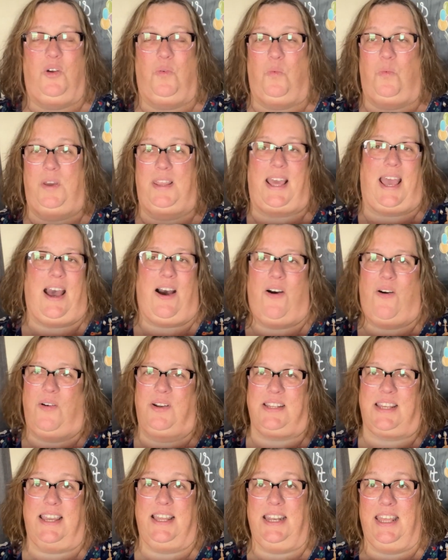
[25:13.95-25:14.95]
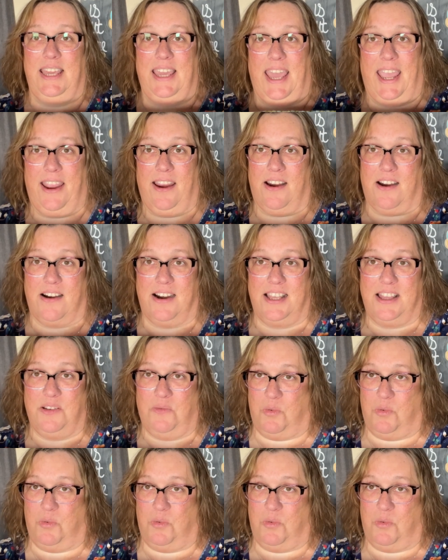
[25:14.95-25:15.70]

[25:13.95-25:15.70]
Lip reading: without any care in the